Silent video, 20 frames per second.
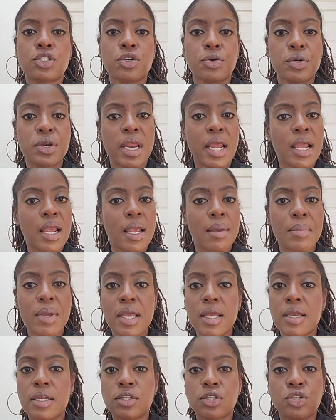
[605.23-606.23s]
Your name
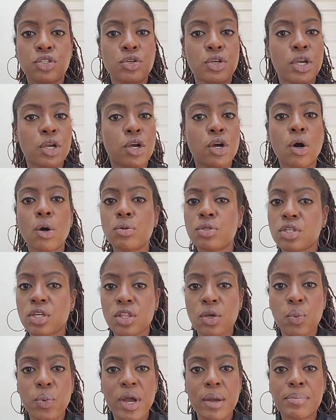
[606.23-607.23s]
is, you can go to
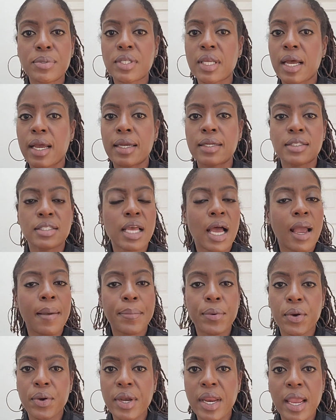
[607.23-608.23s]
the website,
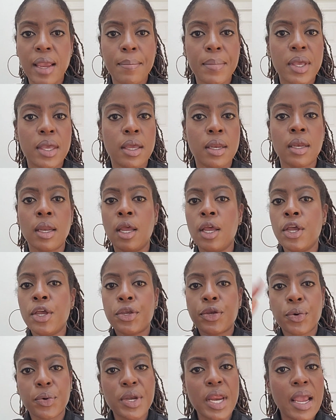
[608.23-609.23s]
type your name in,
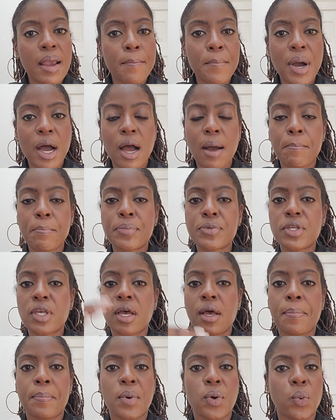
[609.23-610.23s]
your name pops
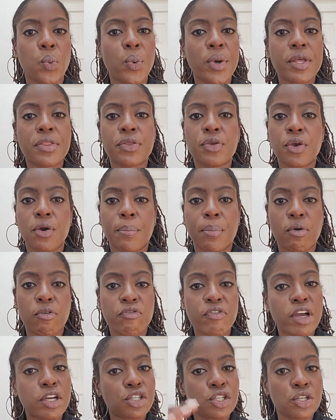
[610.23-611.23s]
up with your
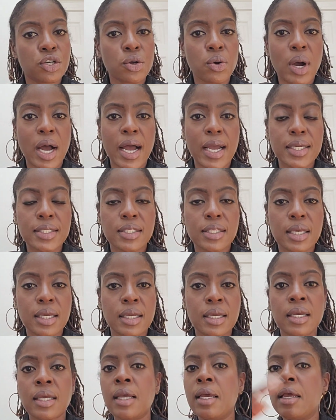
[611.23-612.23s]
professional
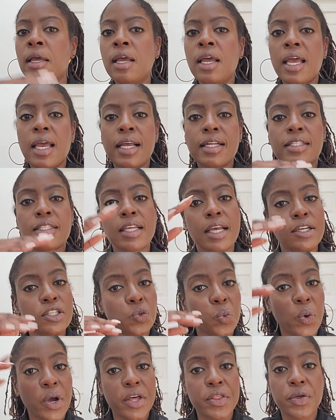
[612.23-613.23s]
ID. It says
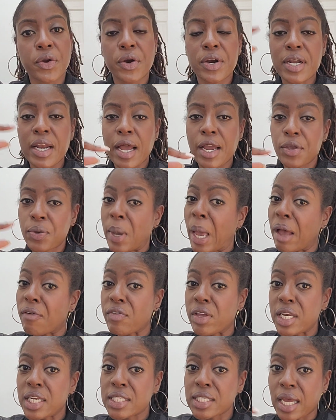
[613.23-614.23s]
whether or not you have
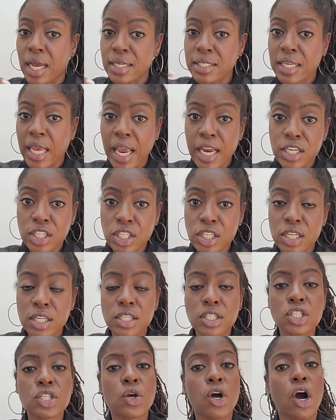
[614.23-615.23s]
any
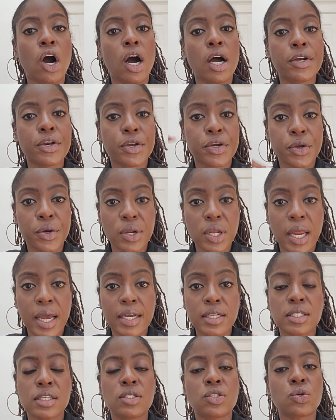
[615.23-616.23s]
citations under your
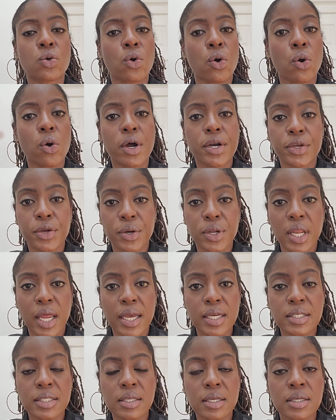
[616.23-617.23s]
license or on your
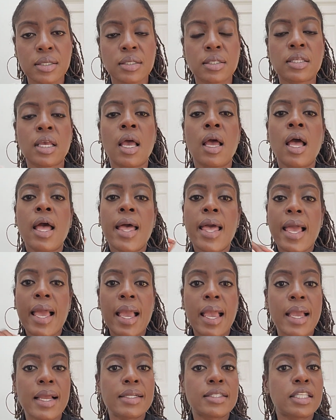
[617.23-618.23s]
license,
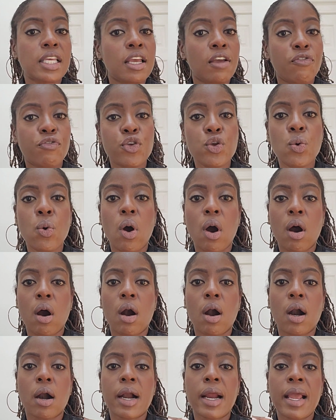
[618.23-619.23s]
and if you
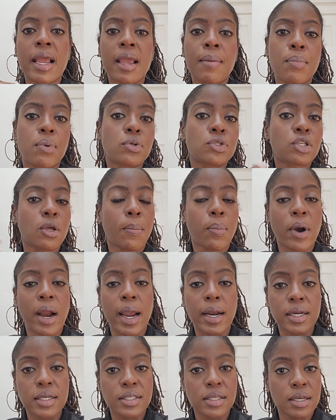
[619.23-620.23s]
are able to
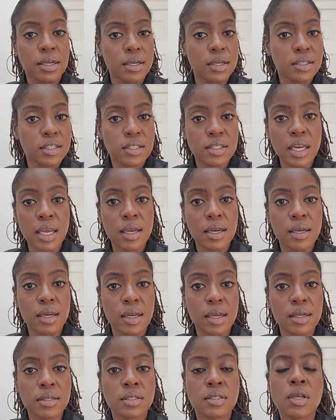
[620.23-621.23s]
practice in good
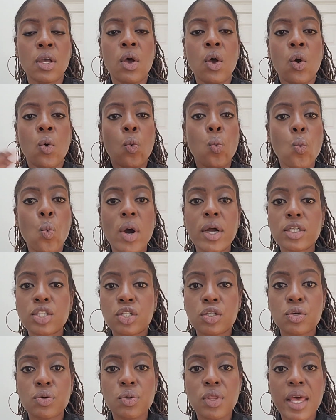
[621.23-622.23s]
standings. Once
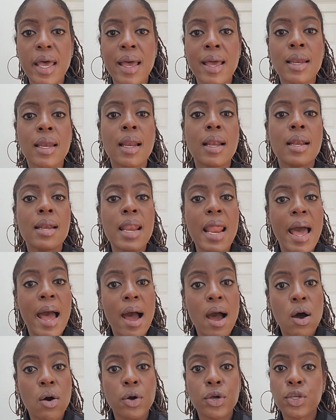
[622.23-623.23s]
you do that,
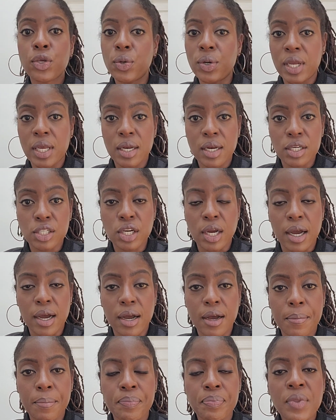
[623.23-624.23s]
now you need a
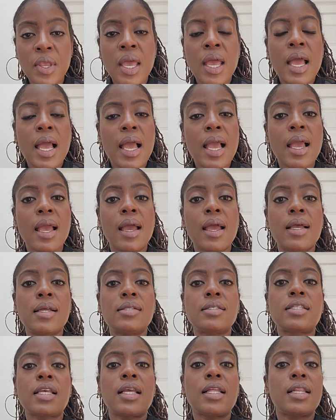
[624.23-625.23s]
job.
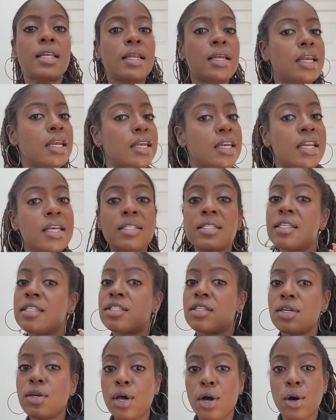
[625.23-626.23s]
And this
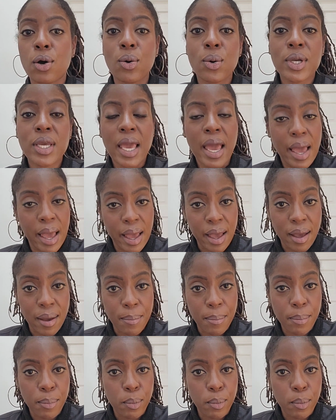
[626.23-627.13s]
is no cap.